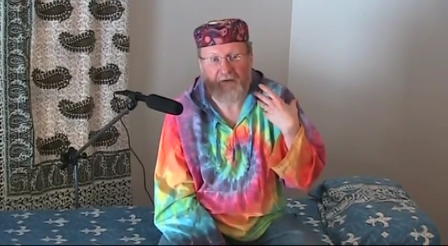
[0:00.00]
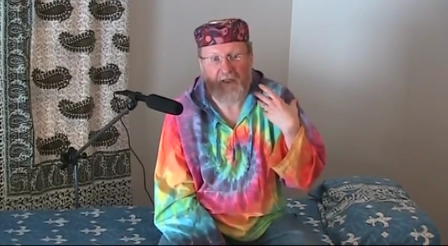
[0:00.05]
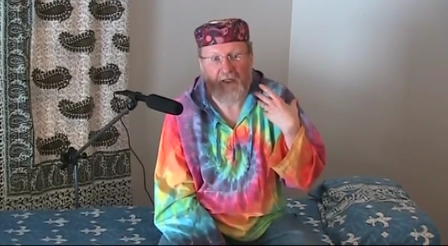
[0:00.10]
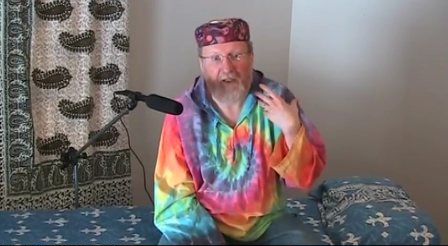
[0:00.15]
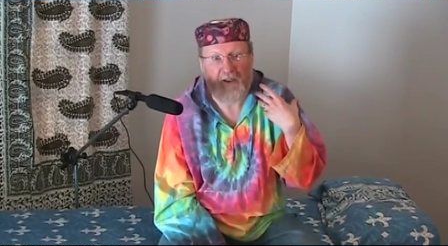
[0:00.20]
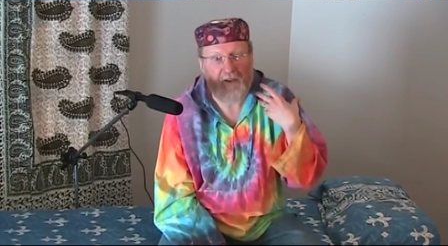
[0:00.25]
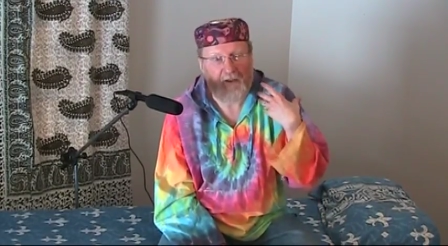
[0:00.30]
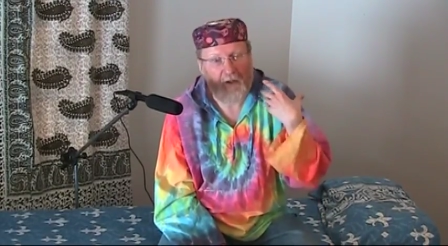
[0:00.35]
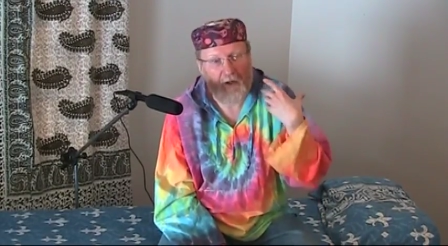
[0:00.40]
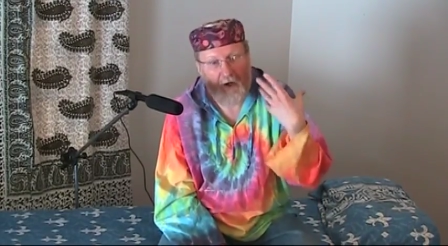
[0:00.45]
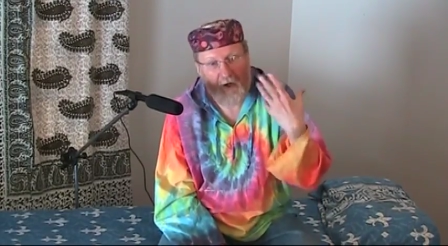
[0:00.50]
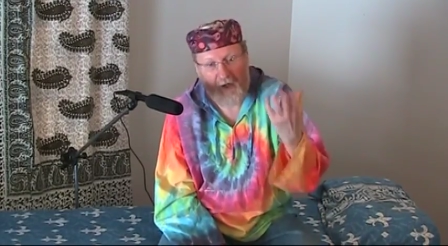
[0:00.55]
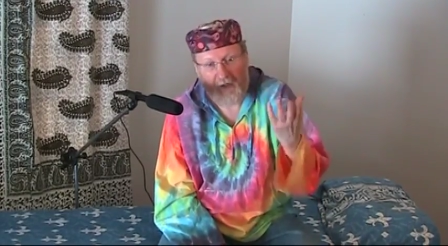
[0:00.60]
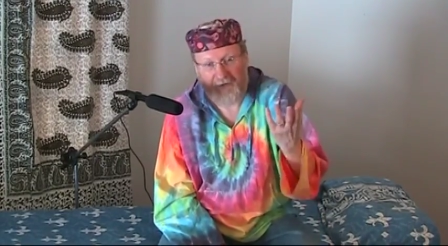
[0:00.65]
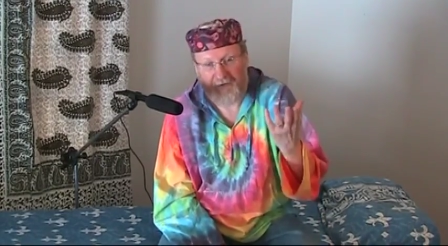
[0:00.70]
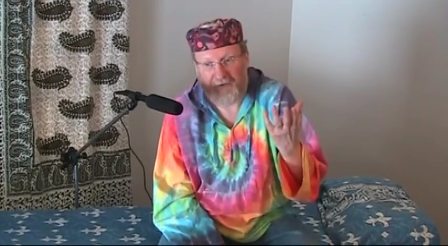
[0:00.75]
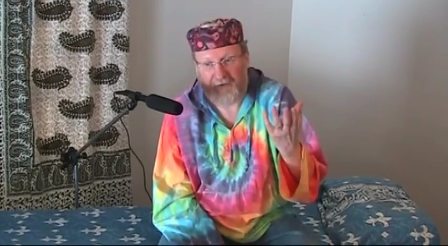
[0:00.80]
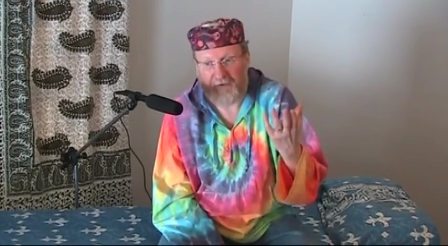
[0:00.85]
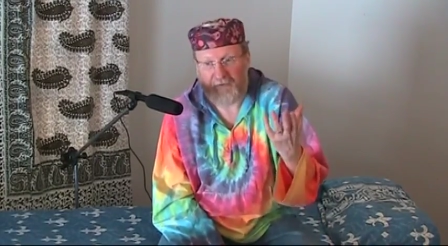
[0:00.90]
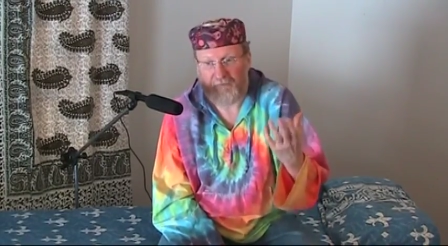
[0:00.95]
a
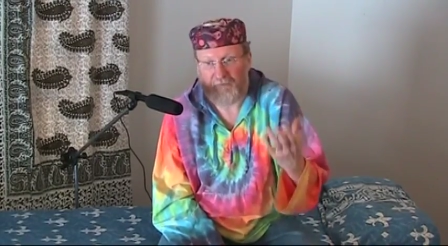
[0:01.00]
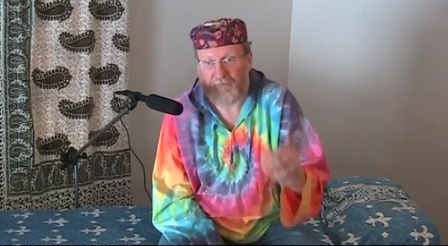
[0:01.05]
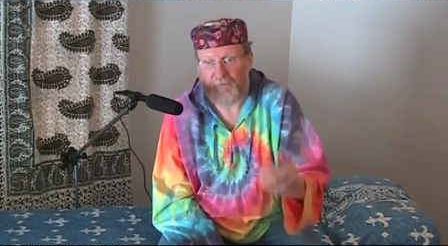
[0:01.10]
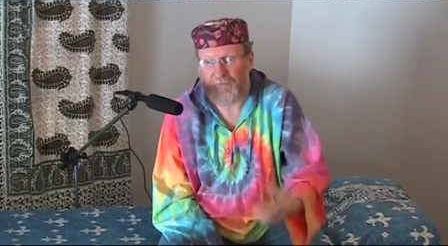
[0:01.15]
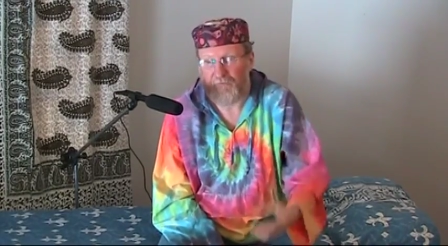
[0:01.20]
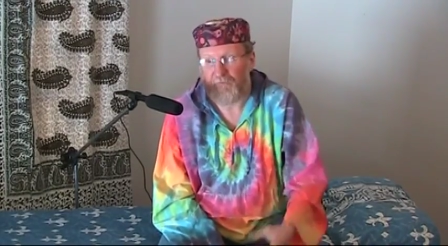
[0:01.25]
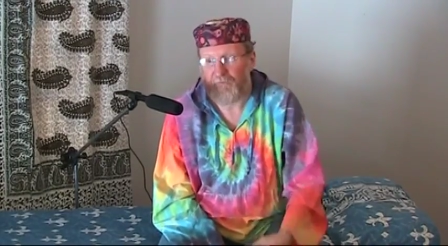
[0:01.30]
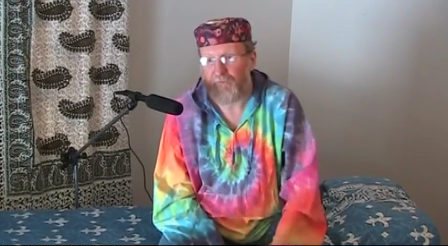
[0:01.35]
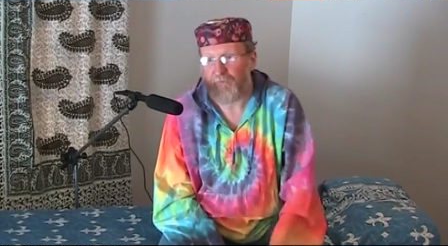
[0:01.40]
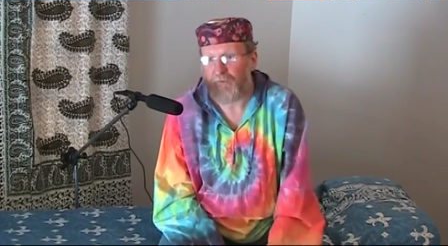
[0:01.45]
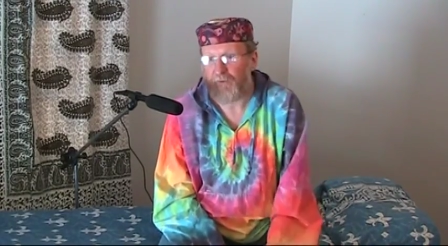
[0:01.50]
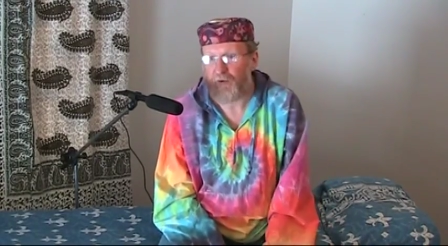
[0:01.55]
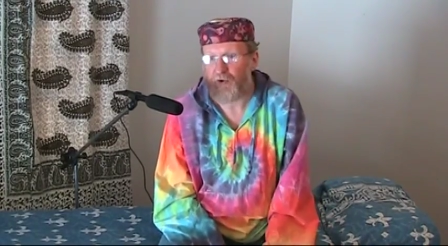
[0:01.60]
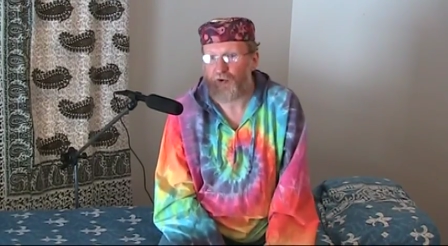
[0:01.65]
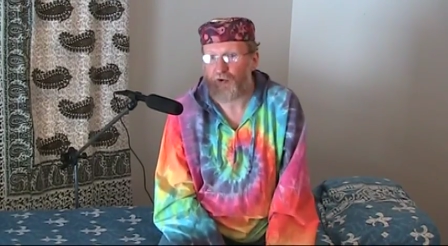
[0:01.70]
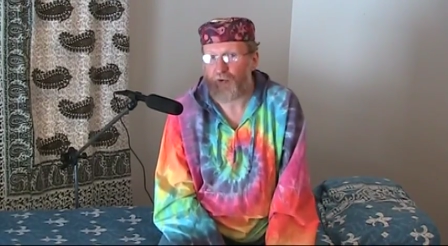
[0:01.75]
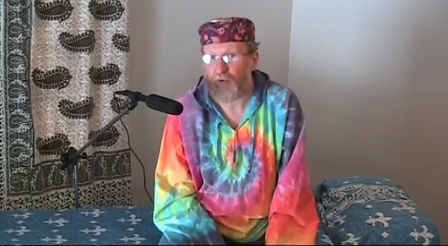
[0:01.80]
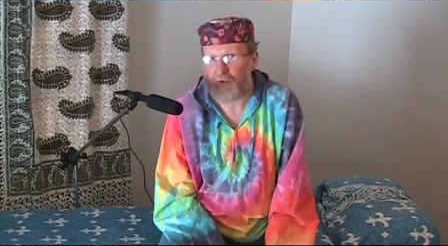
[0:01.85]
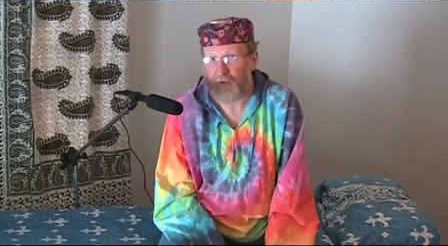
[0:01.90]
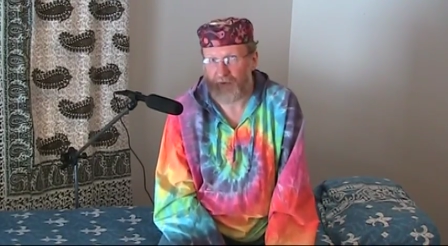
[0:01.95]
lot in in
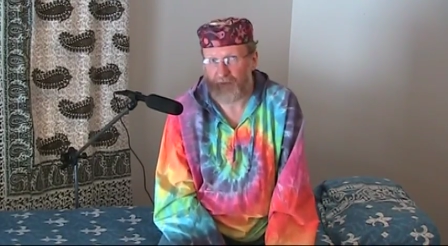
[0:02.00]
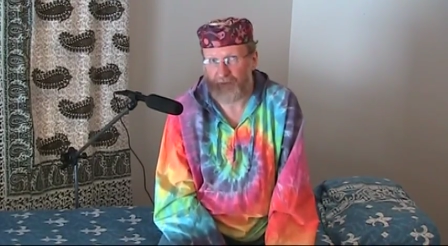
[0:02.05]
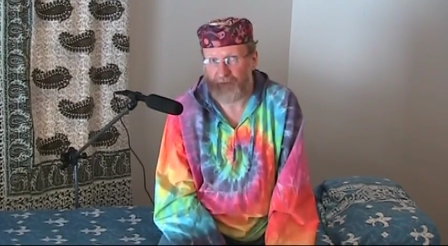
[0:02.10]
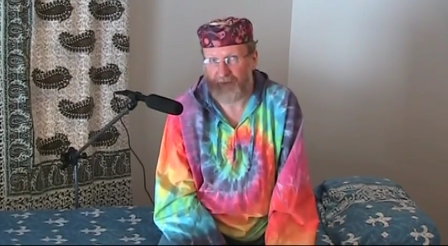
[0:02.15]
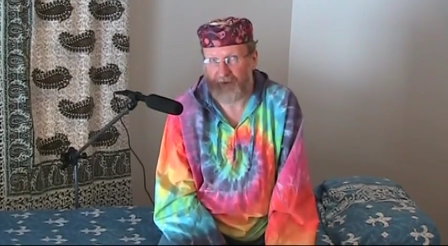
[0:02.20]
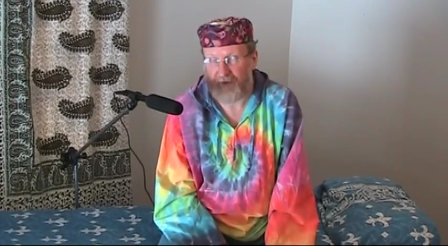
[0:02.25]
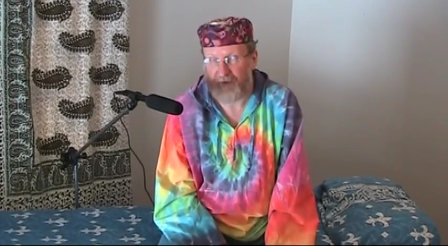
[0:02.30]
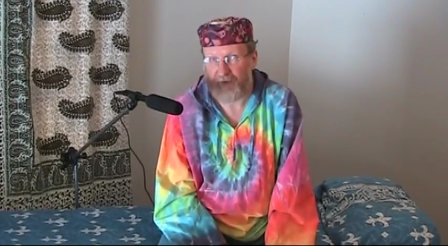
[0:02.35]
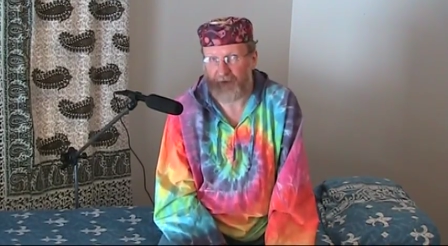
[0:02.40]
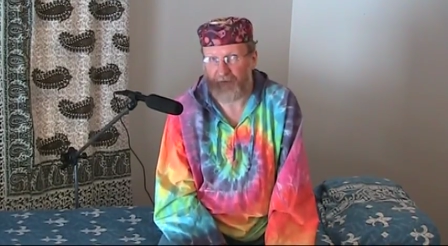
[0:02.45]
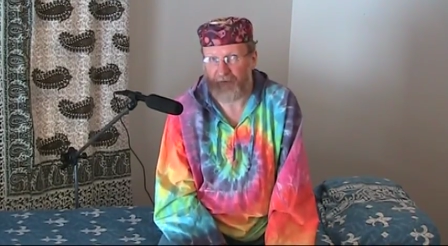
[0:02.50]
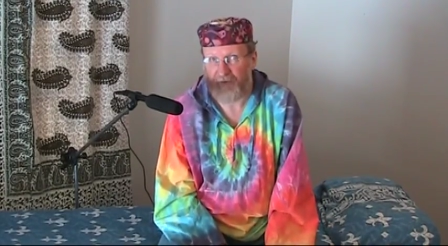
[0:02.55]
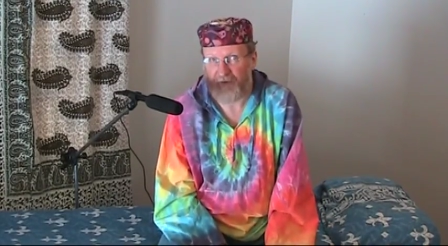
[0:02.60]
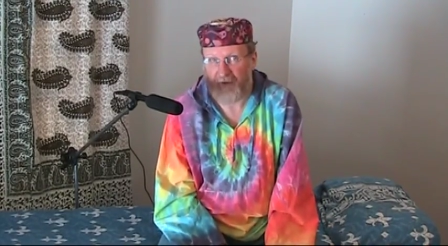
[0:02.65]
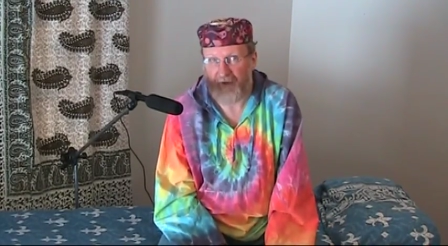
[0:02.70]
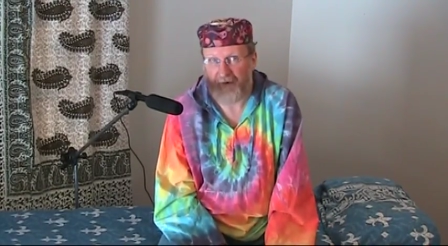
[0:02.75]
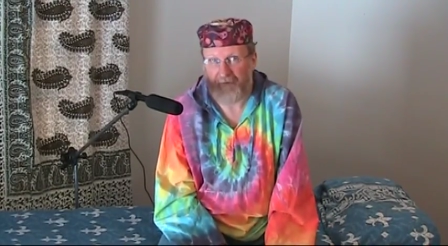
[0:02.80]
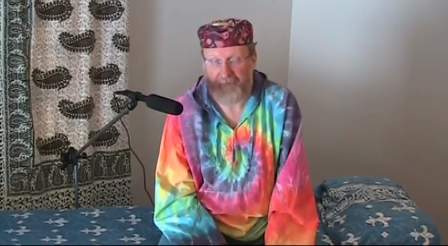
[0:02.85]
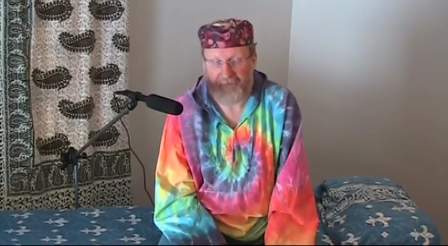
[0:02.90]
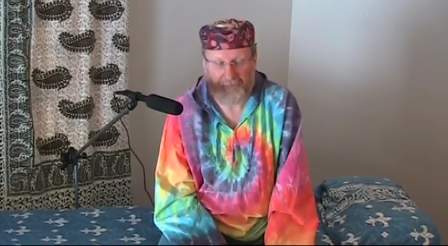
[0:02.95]
short period of
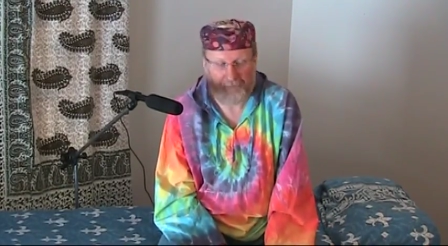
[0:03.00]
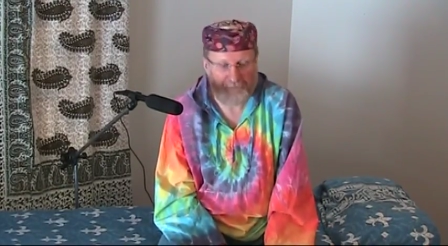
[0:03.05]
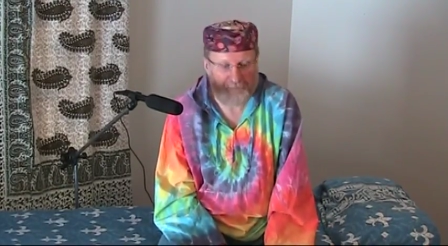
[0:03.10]
time.